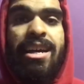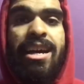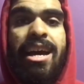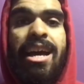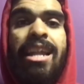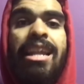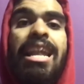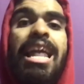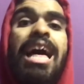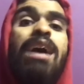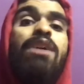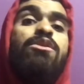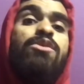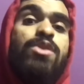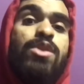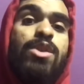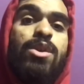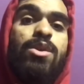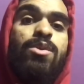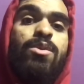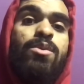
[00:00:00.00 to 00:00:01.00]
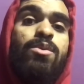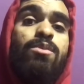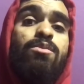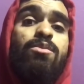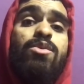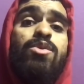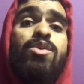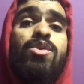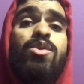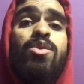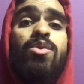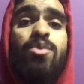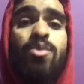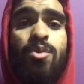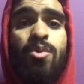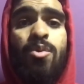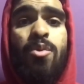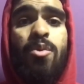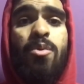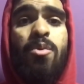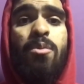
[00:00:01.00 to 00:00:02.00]
allows you
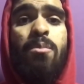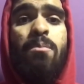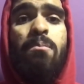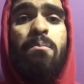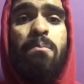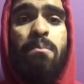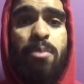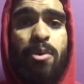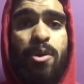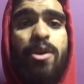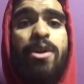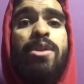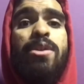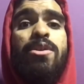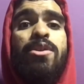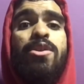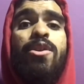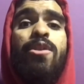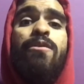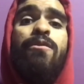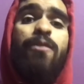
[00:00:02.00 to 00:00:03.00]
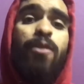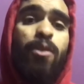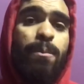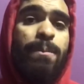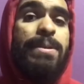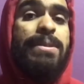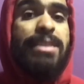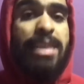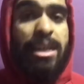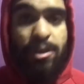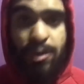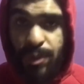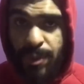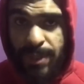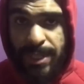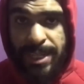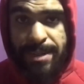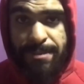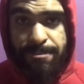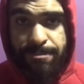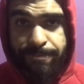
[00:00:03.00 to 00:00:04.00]
to put your full potential
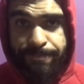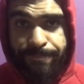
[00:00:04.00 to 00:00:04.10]
in.